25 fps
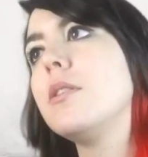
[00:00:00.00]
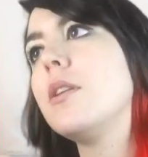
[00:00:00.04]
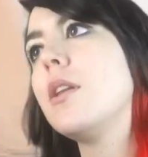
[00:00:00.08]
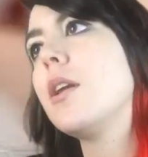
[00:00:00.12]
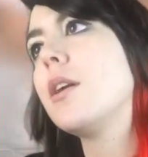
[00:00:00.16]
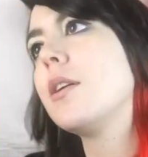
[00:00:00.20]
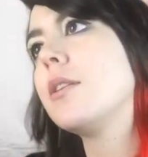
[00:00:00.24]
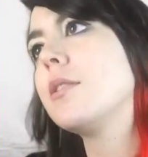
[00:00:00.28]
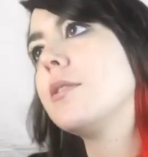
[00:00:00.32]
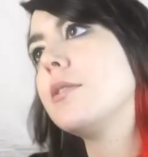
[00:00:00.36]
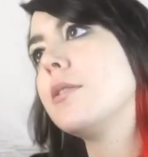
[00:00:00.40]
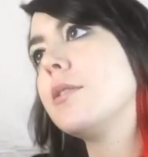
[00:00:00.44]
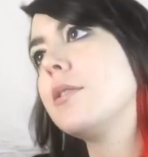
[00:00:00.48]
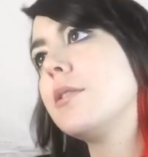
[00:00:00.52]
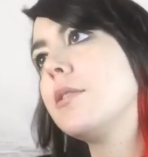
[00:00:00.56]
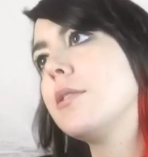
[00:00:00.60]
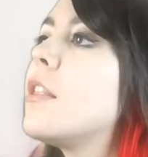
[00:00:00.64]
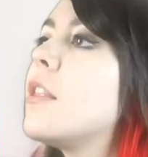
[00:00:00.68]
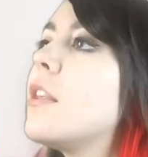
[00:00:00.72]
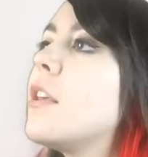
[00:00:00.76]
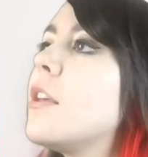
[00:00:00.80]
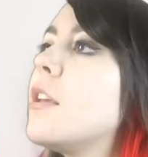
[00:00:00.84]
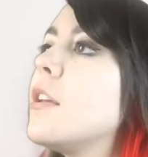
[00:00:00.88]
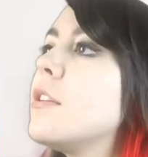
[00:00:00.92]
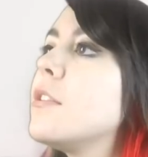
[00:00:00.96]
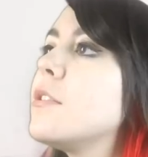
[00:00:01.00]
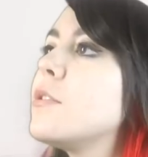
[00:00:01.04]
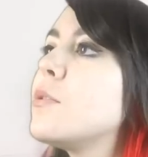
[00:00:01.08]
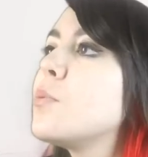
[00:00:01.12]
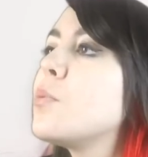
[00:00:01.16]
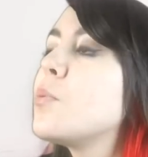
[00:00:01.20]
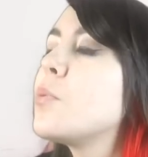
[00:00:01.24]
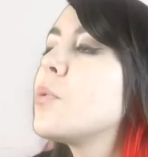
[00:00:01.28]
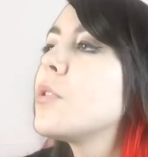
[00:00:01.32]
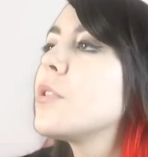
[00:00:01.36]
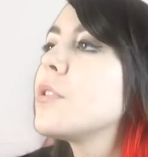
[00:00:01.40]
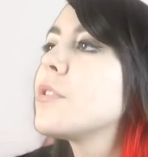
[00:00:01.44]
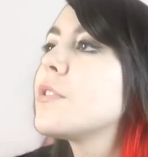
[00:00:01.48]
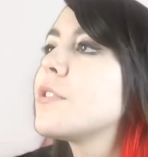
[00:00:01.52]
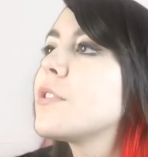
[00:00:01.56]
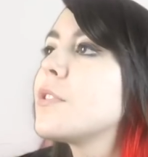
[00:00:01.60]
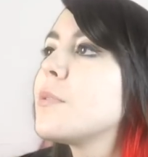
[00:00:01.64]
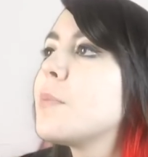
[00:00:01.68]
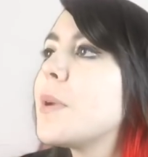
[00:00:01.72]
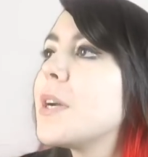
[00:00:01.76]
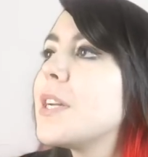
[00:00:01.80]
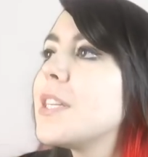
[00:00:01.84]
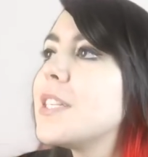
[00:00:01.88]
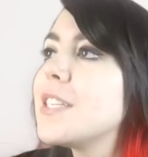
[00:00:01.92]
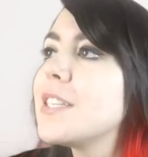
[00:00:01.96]
Next. These were
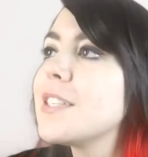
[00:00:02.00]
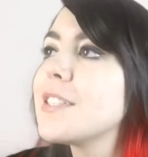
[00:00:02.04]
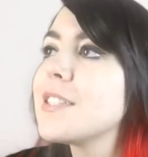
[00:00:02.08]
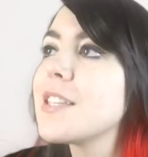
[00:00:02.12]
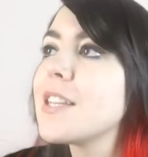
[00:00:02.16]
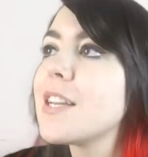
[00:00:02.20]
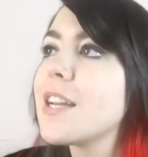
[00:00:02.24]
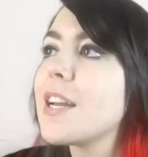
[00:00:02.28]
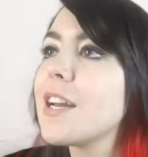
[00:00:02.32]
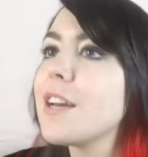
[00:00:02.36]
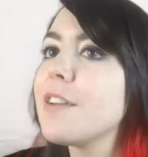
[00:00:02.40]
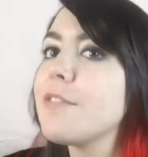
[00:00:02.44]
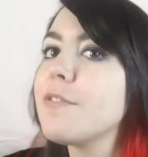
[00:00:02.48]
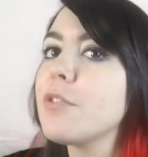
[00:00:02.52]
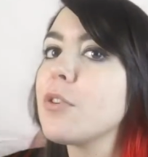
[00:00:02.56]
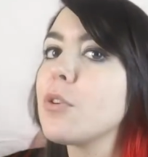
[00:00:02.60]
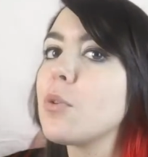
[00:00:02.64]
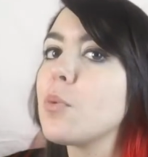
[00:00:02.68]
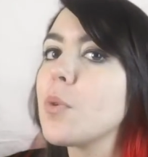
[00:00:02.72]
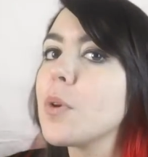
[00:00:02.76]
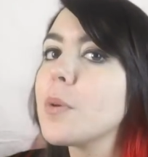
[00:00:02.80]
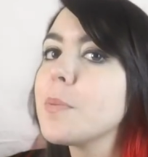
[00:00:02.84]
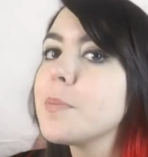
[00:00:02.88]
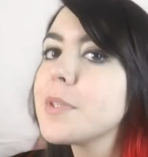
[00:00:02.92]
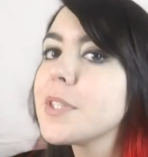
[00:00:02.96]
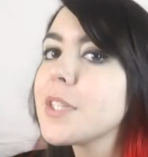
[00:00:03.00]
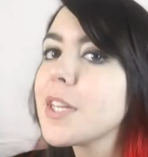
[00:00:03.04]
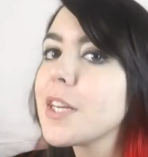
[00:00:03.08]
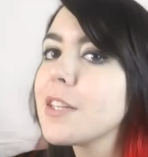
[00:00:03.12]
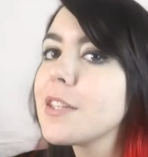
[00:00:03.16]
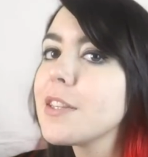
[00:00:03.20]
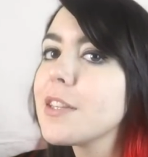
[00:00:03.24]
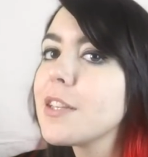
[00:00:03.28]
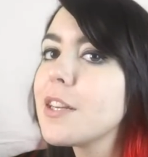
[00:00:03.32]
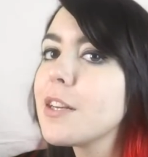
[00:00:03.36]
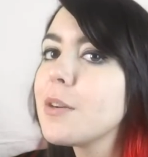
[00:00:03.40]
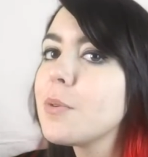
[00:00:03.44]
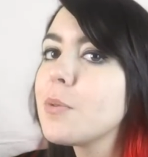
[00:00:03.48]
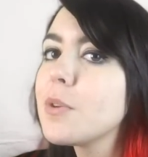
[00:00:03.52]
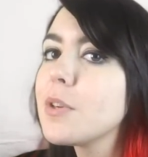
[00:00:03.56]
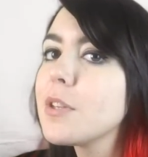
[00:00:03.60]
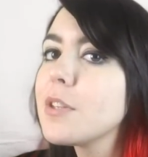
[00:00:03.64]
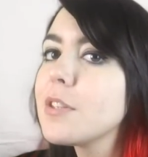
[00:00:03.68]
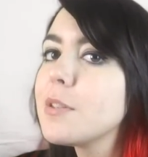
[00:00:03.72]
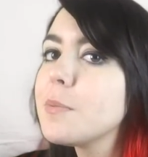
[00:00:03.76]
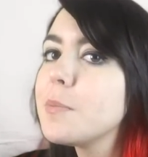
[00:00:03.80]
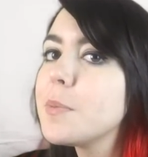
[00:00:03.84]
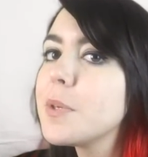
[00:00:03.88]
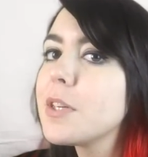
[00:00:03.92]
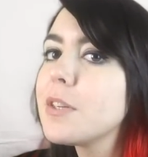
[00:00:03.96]
some ideas that I had for a website that I wanted to